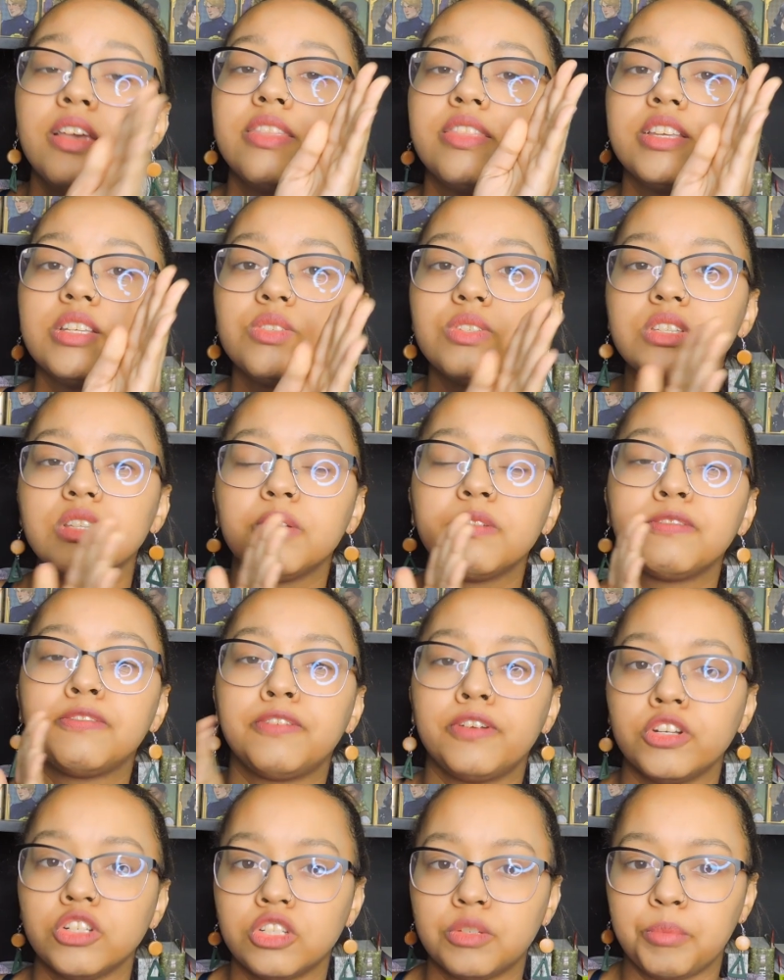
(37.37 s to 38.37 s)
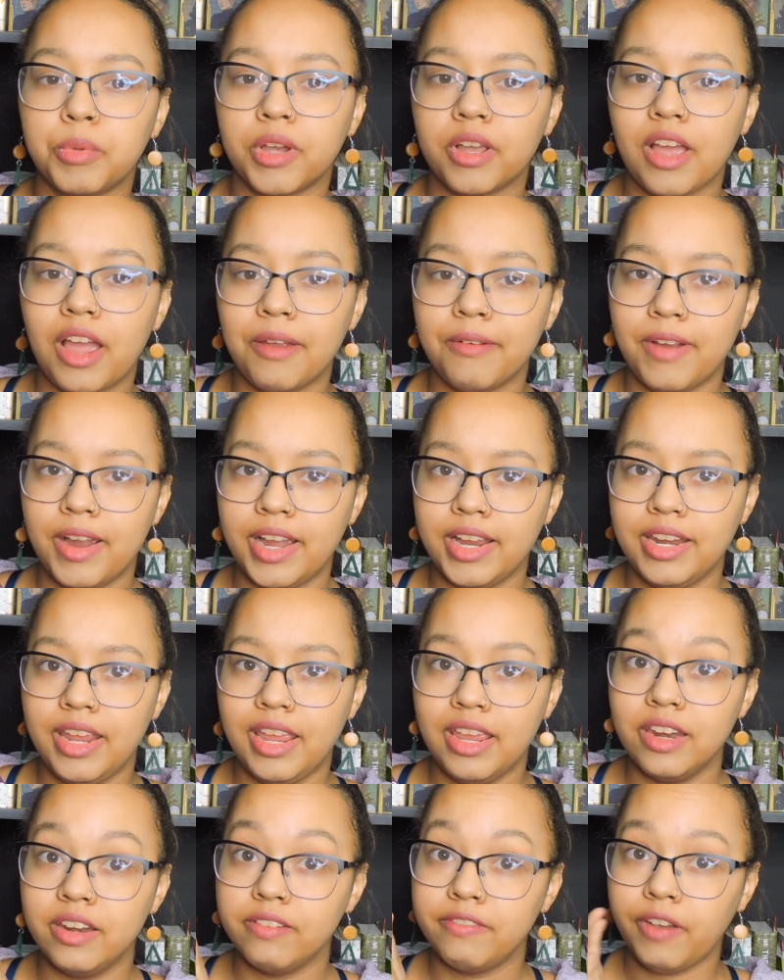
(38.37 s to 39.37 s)
This was the first book I read
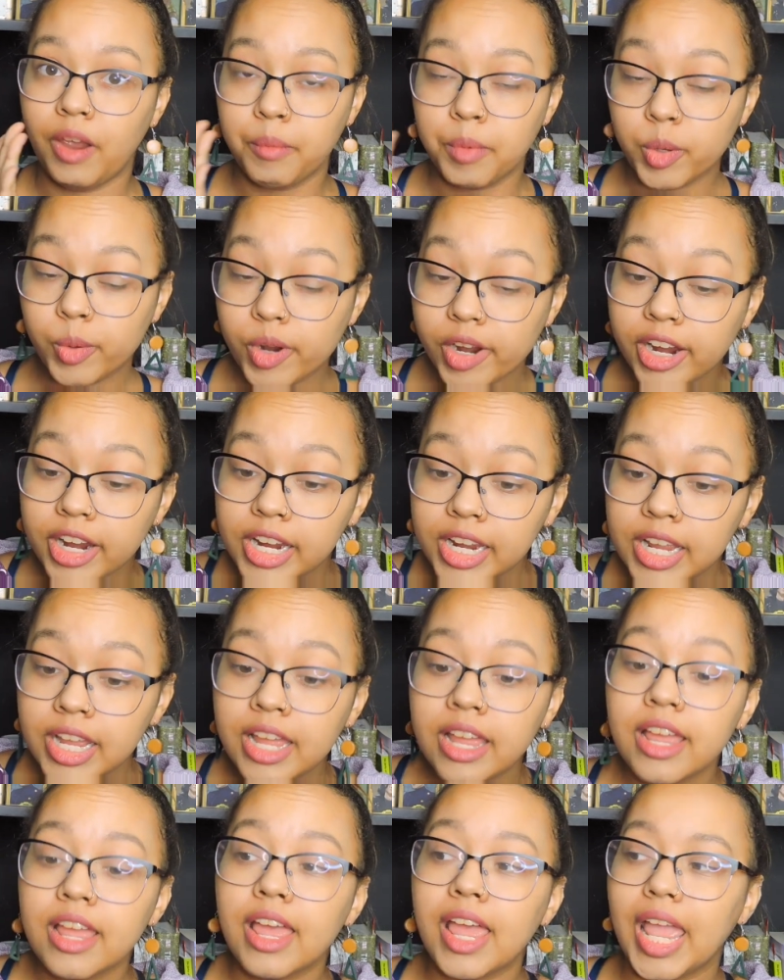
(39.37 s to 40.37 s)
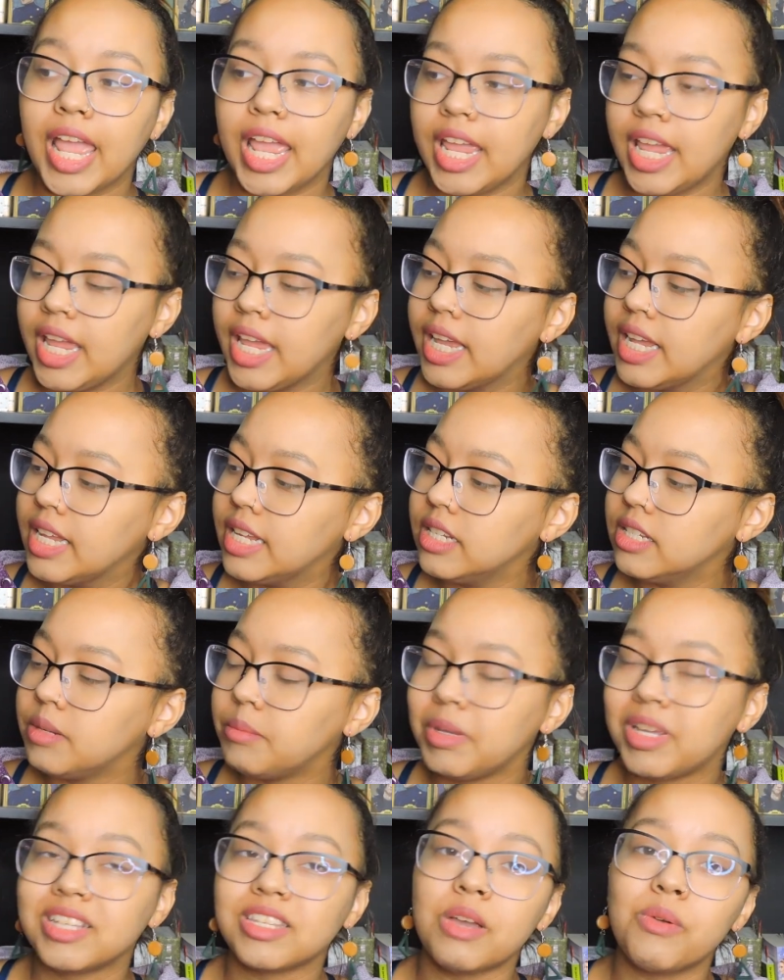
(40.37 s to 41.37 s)
in February, and
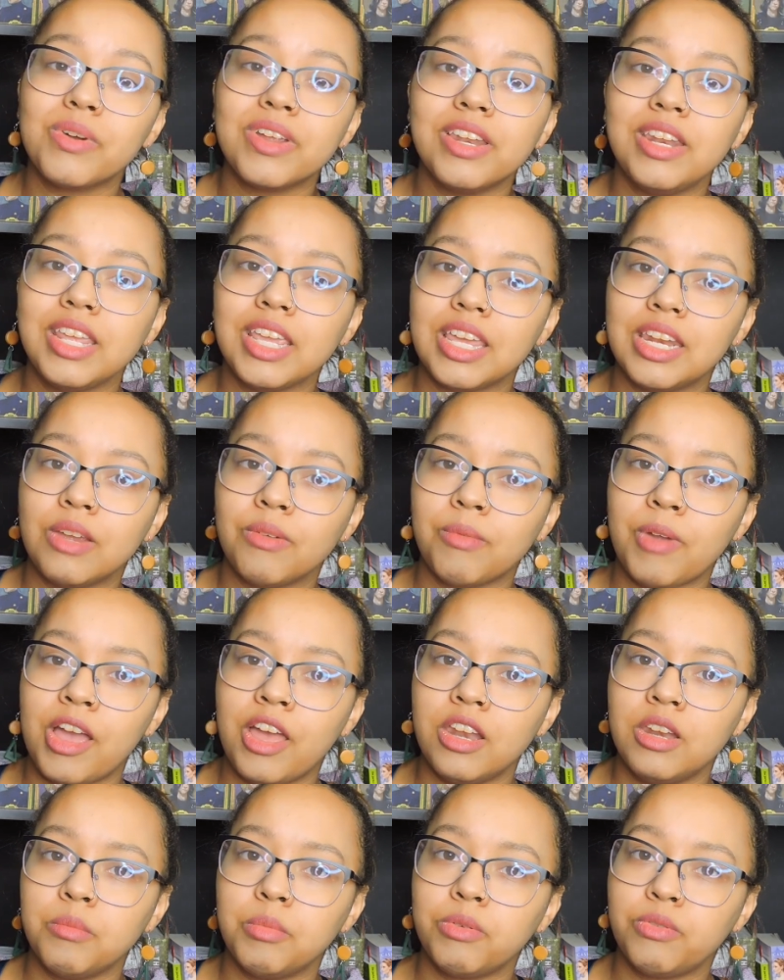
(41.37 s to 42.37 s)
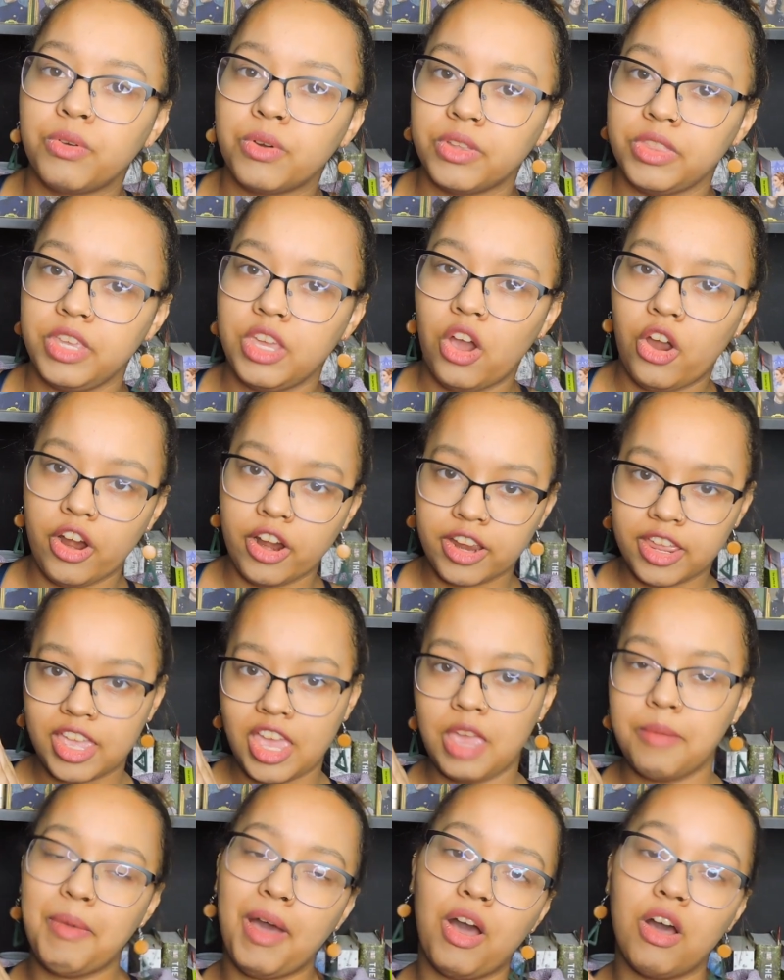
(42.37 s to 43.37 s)
because I wanted to get it read before the arc
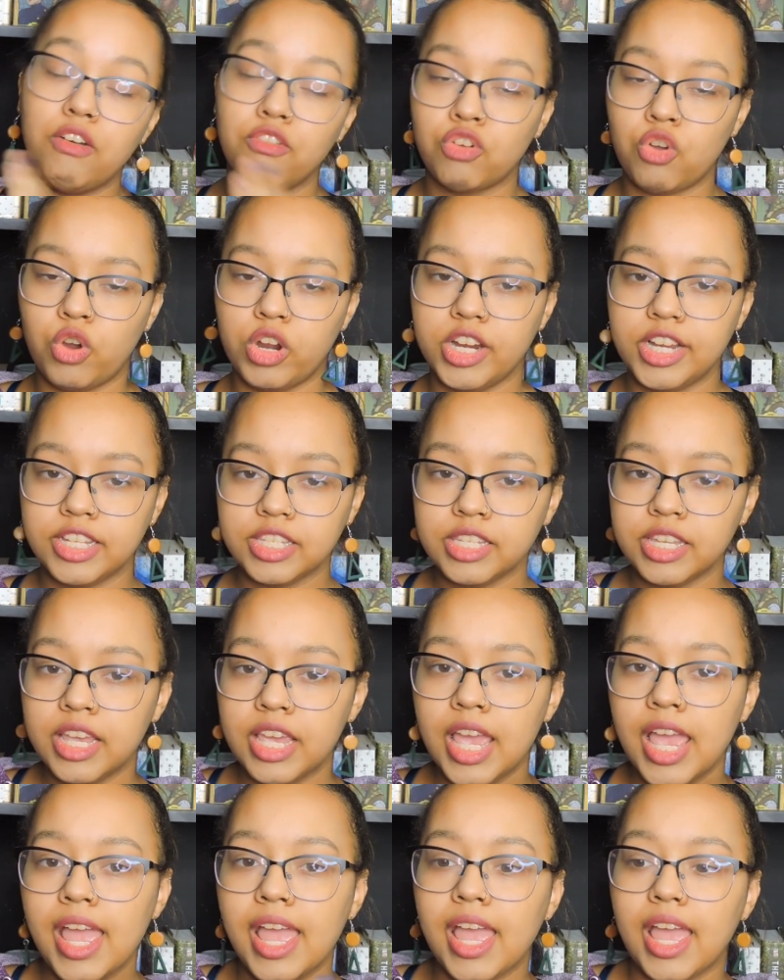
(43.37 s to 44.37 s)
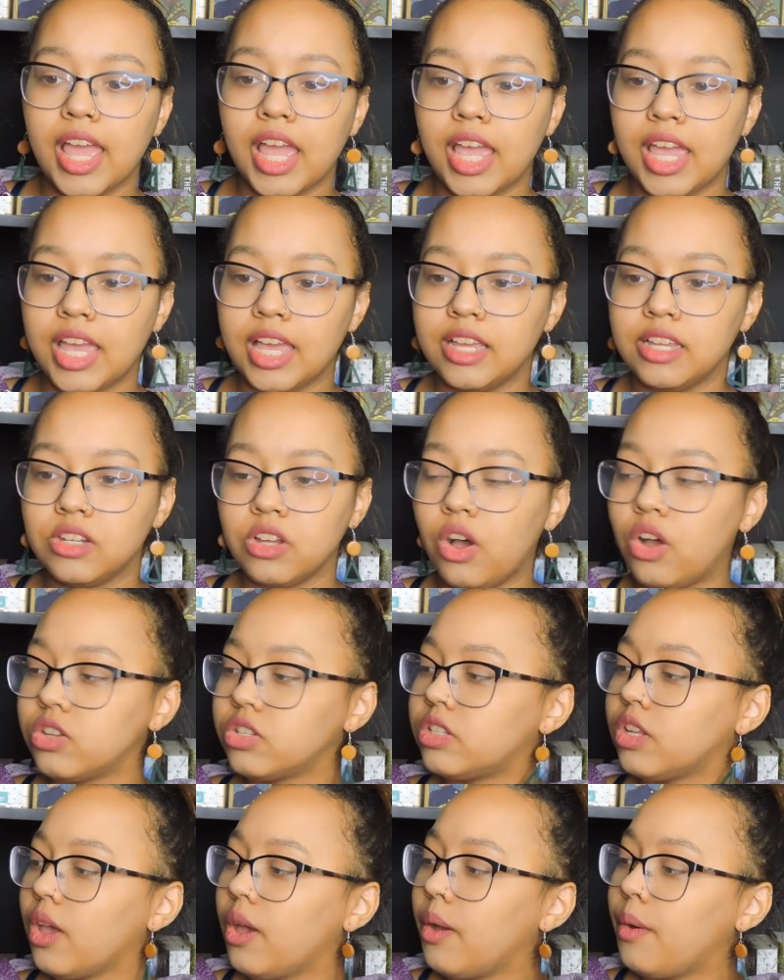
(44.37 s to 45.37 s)
came out, of course, and
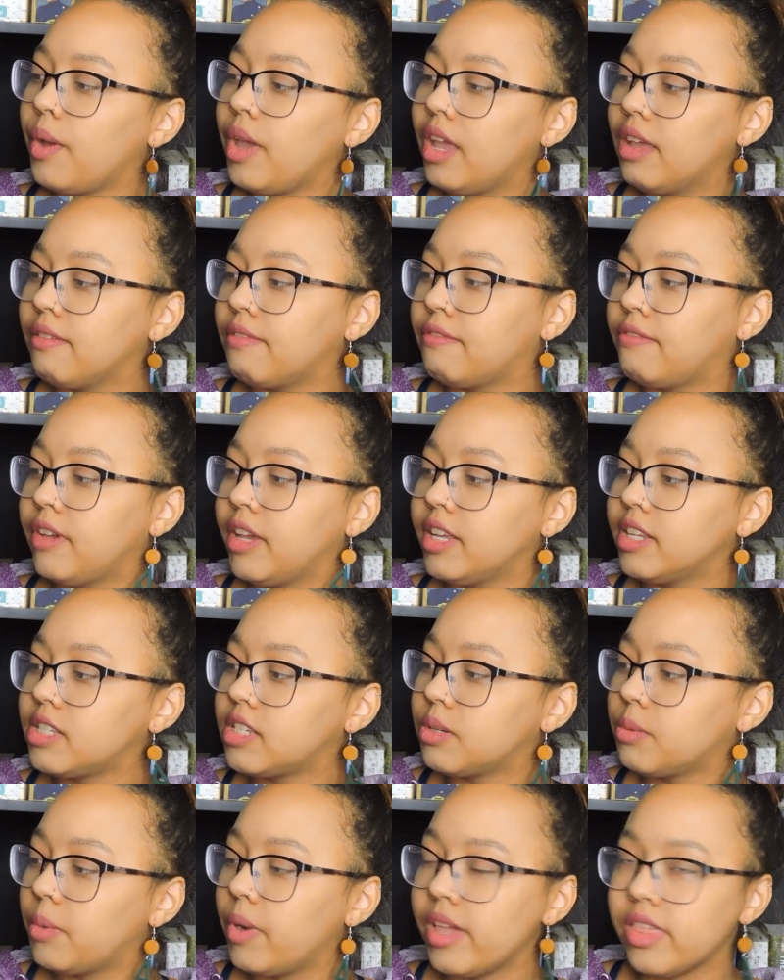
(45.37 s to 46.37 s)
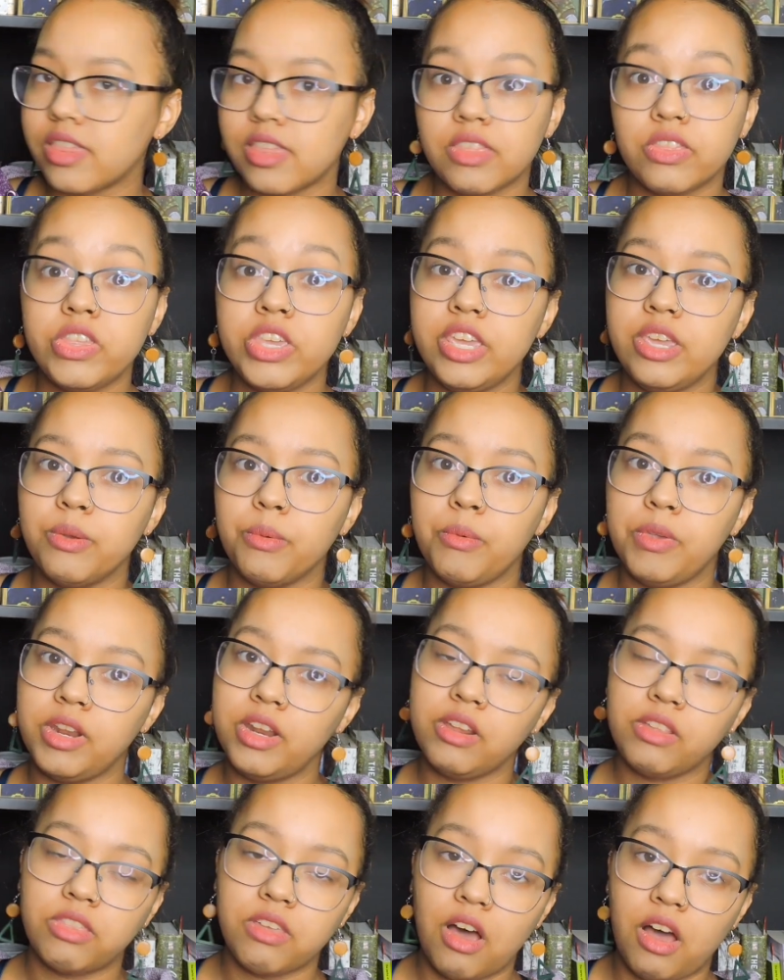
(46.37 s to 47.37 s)
also it fit with the
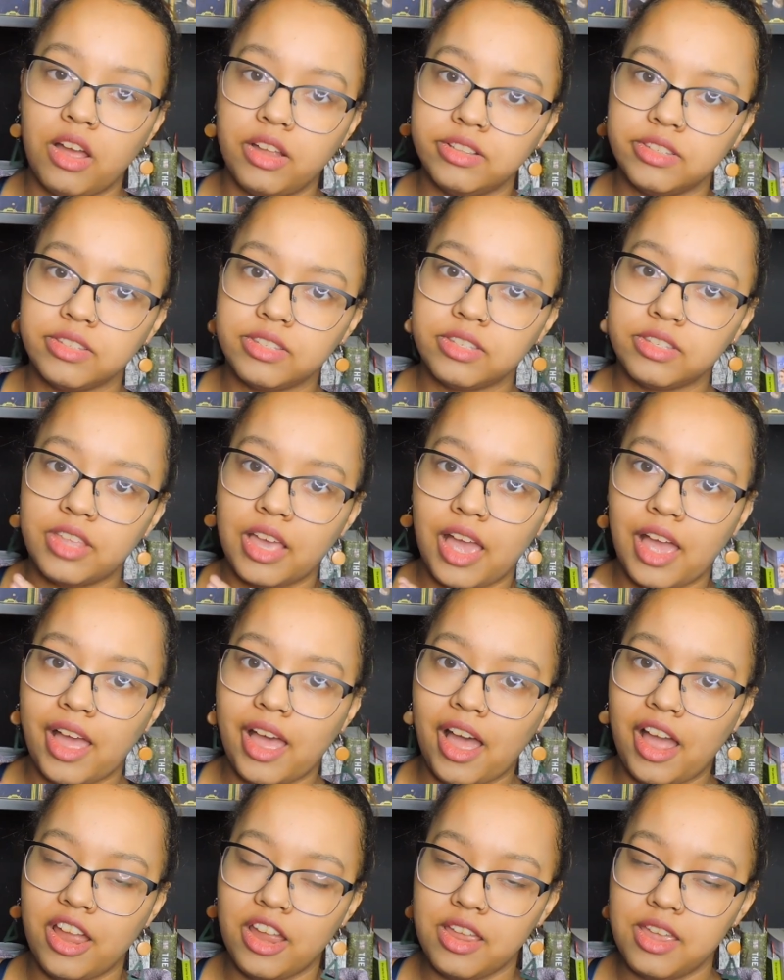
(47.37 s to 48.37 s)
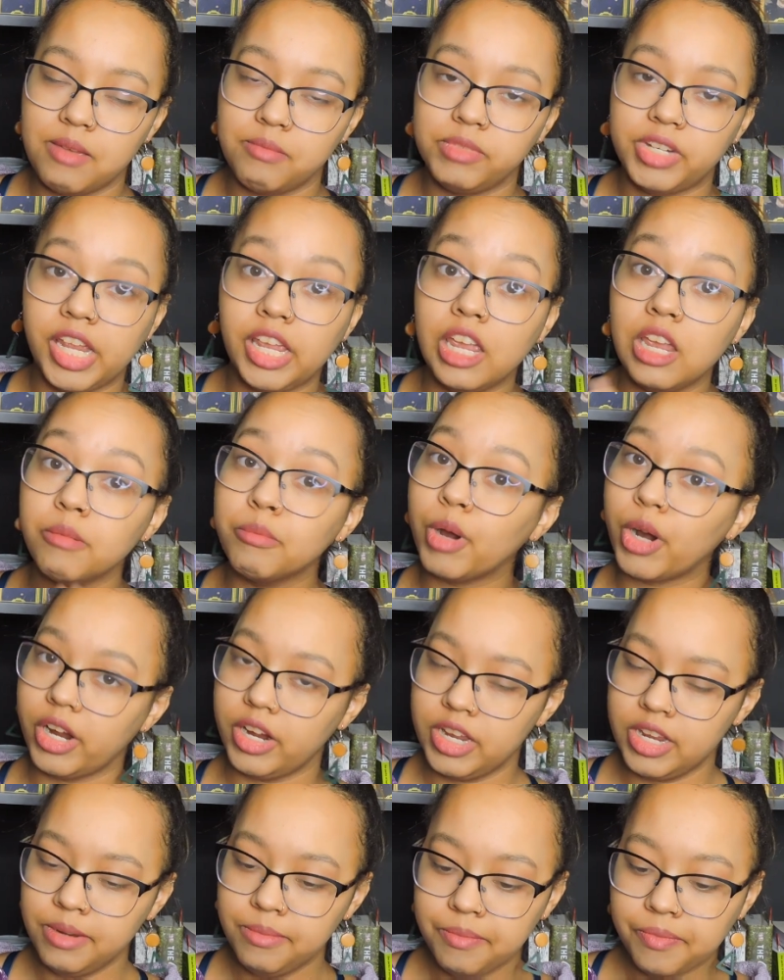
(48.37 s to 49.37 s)
readathons that I am taking
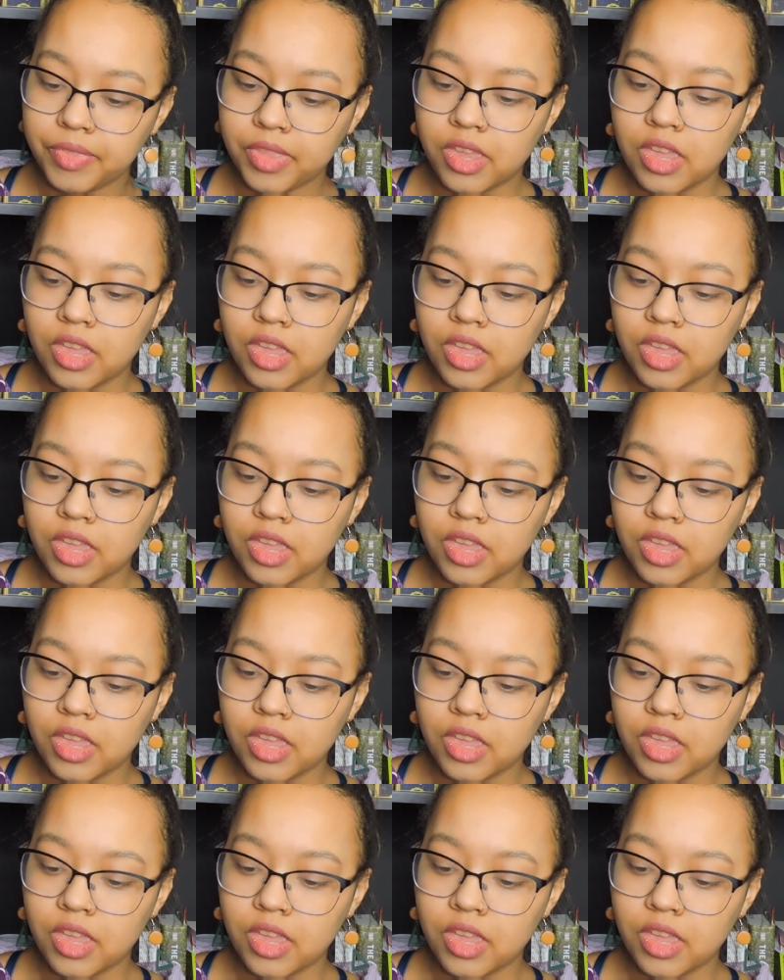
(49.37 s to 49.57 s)
part in.